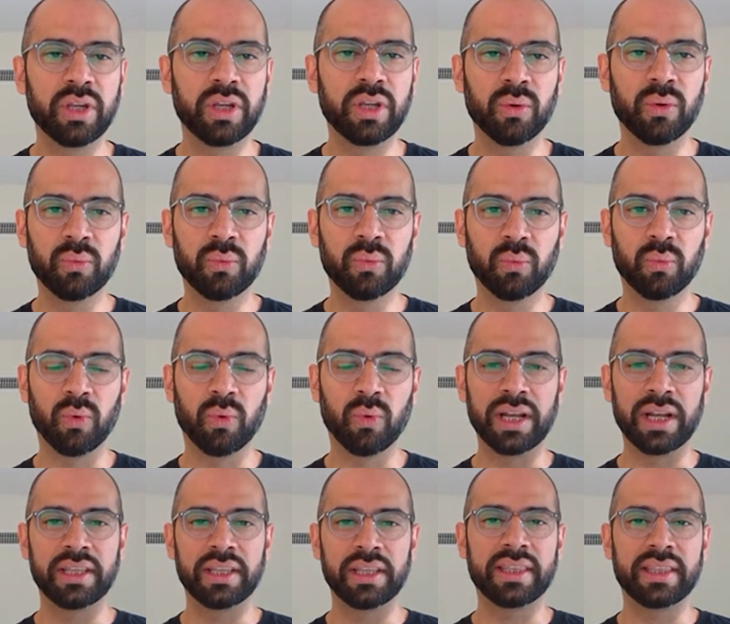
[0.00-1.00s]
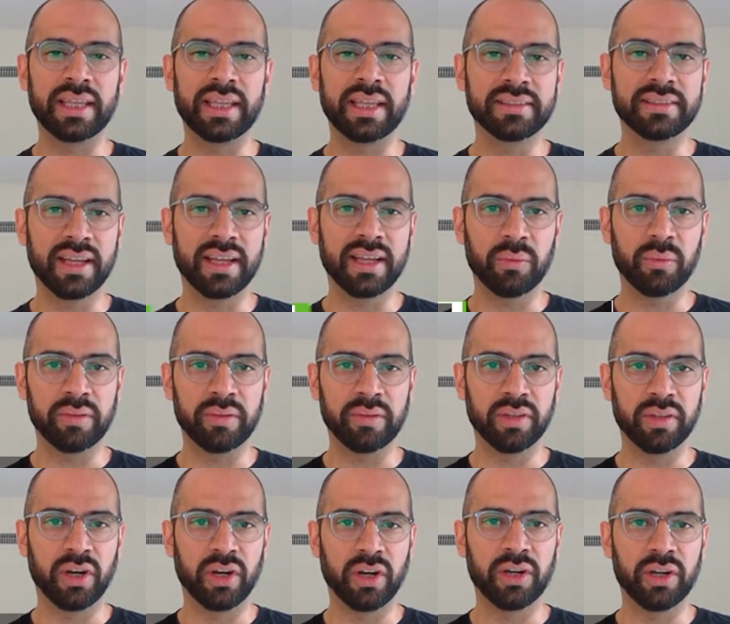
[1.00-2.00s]
You know, one of the things that we've
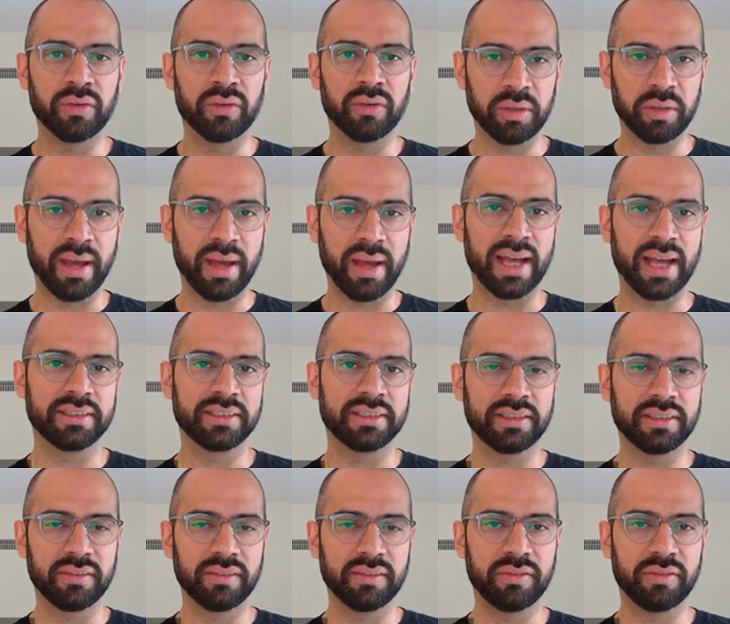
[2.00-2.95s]
learned over the past